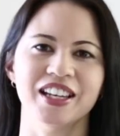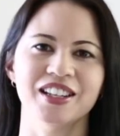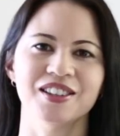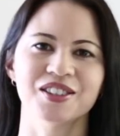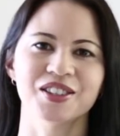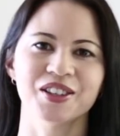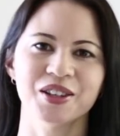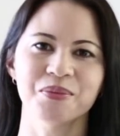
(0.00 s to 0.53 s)
in
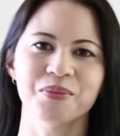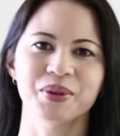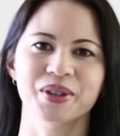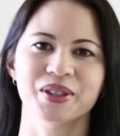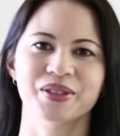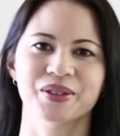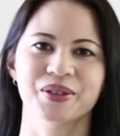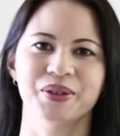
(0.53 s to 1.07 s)
certain
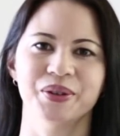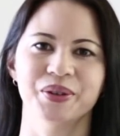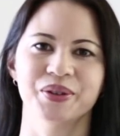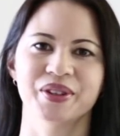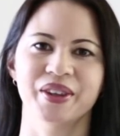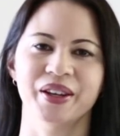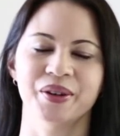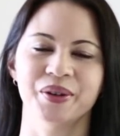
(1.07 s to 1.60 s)
Buddhist
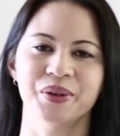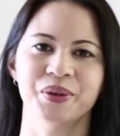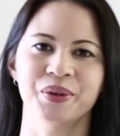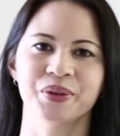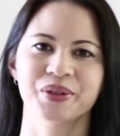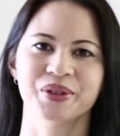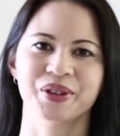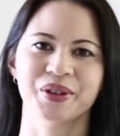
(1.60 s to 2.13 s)
schools, there are
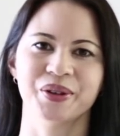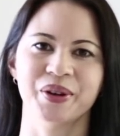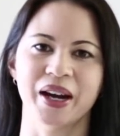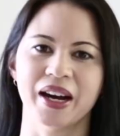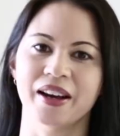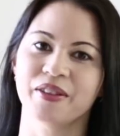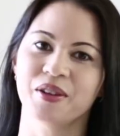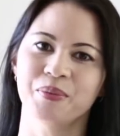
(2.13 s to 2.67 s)
also
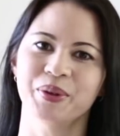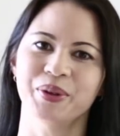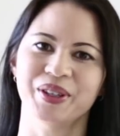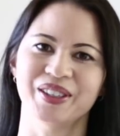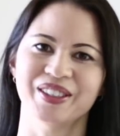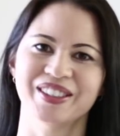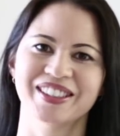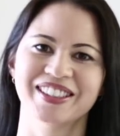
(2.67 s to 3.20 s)
other
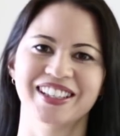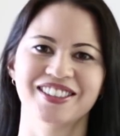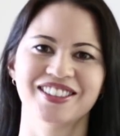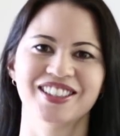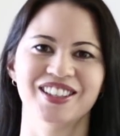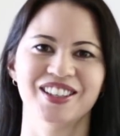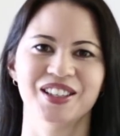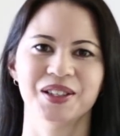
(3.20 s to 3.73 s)
Buddhas,
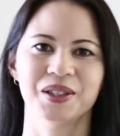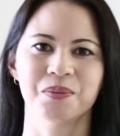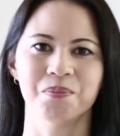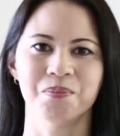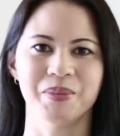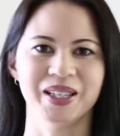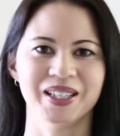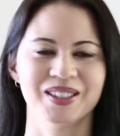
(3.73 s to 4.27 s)
such as
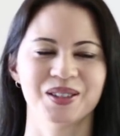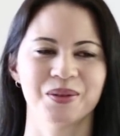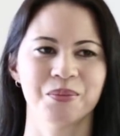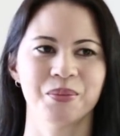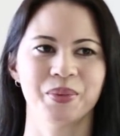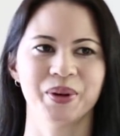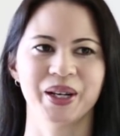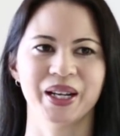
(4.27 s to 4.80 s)
Medicine
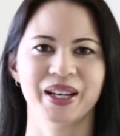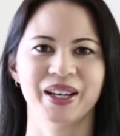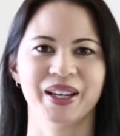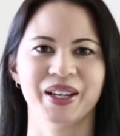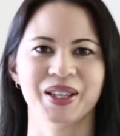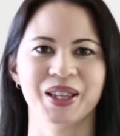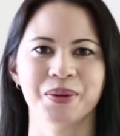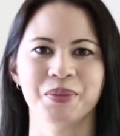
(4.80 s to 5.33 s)

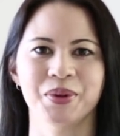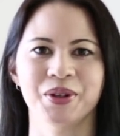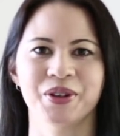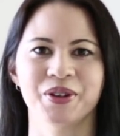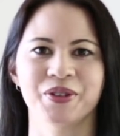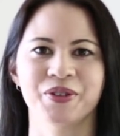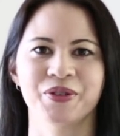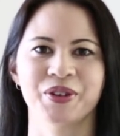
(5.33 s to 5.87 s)
Buddha, the
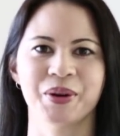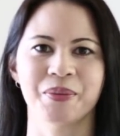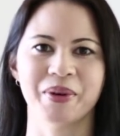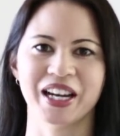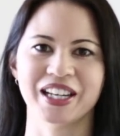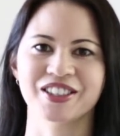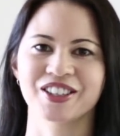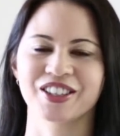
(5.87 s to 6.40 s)
Buddha of
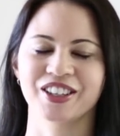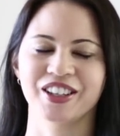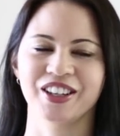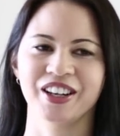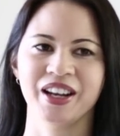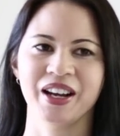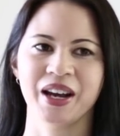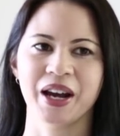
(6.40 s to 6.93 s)

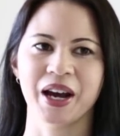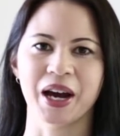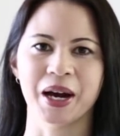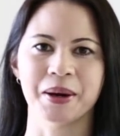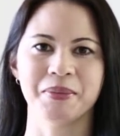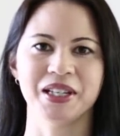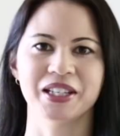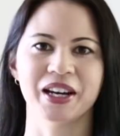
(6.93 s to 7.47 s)
Compassion,
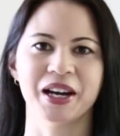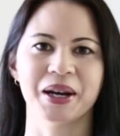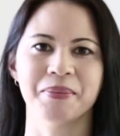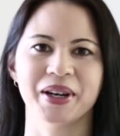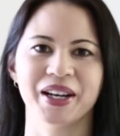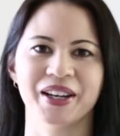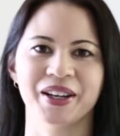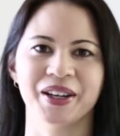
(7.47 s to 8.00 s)

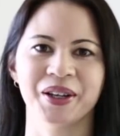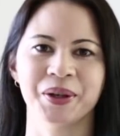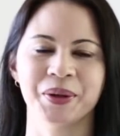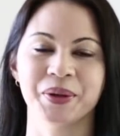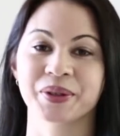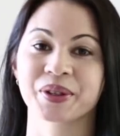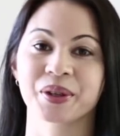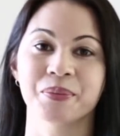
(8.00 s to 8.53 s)
Amitabha, who
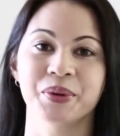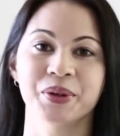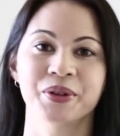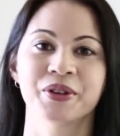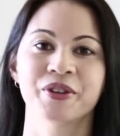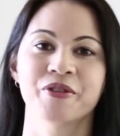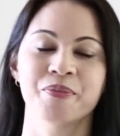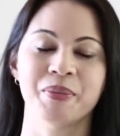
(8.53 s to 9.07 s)
is the Buddha
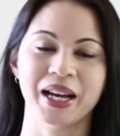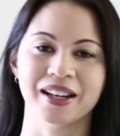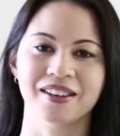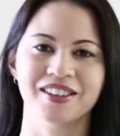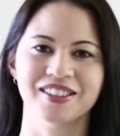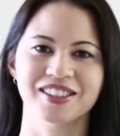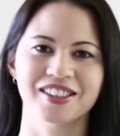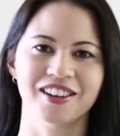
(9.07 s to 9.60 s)
of
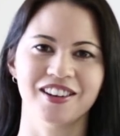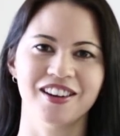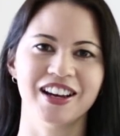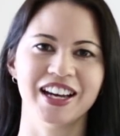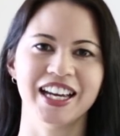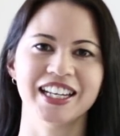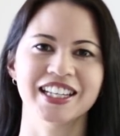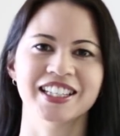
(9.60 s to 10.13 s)
Boundless
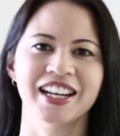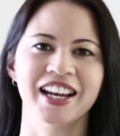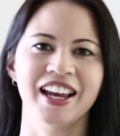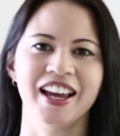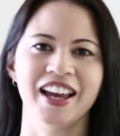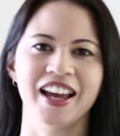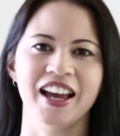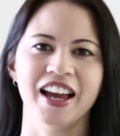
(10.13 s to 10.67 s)
Light,
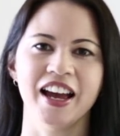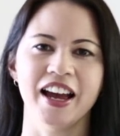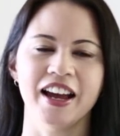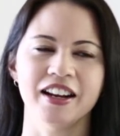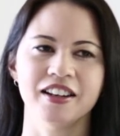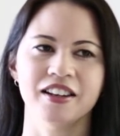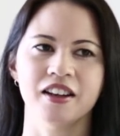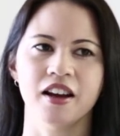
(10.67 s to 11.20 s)

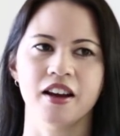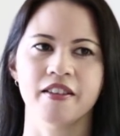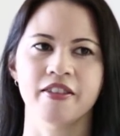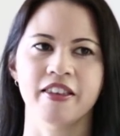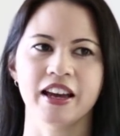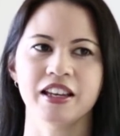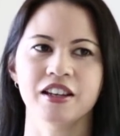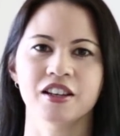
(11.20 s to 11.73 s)
and
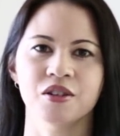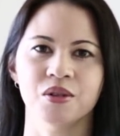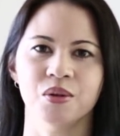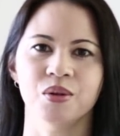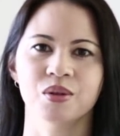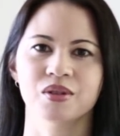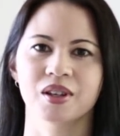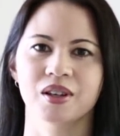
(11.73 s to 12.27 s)
they can
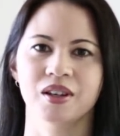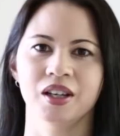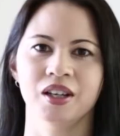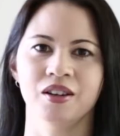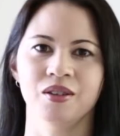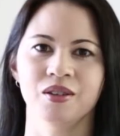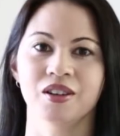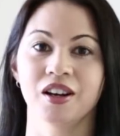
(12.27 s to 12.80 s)
also
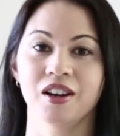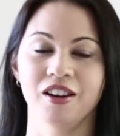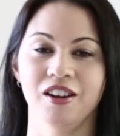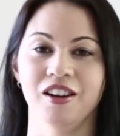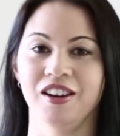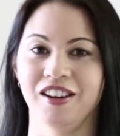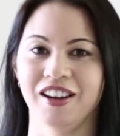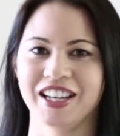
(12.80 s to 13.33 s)
look a
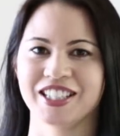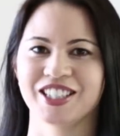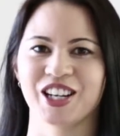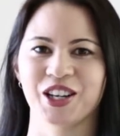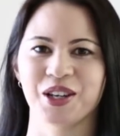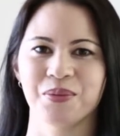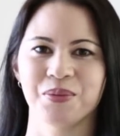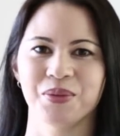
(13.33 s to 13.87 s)
lot like
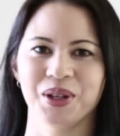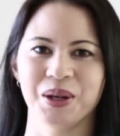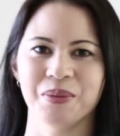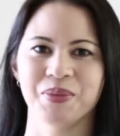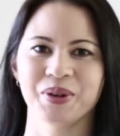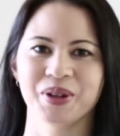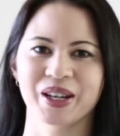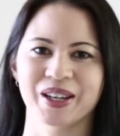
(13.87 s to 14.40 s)
Shakyamuni
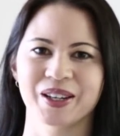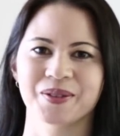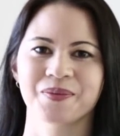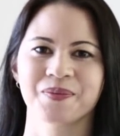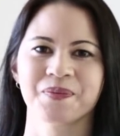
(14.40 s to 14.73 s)
Buddha.